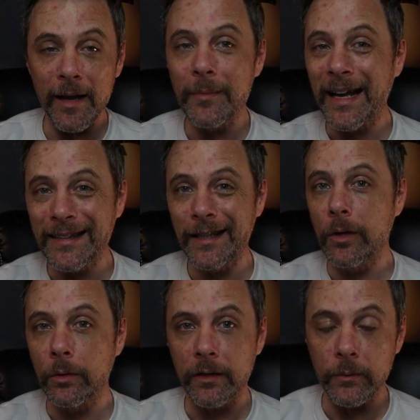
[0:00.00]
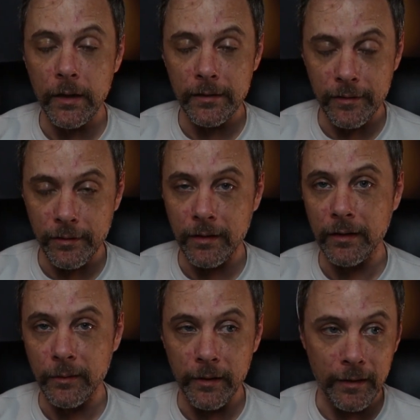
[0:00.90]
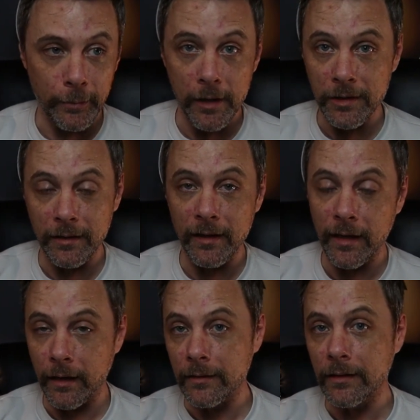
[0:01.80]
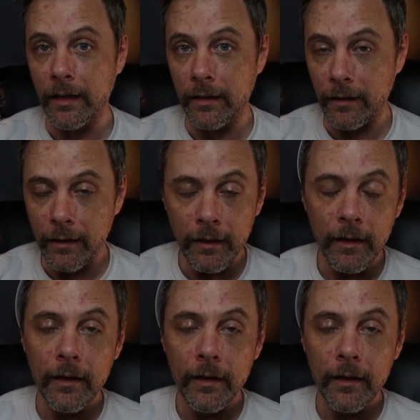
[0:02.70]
am not the only one struggling with depression and anxiety.